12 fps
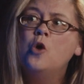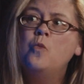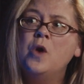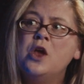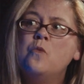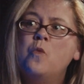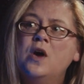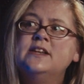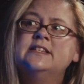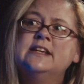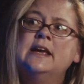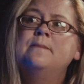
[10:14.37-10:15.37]
We want
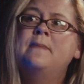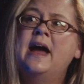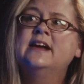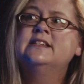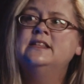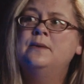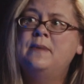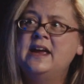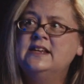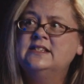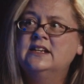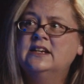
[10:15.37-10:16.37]
to get back to the
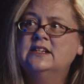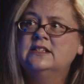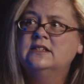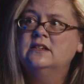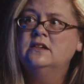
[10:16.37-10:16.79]
basics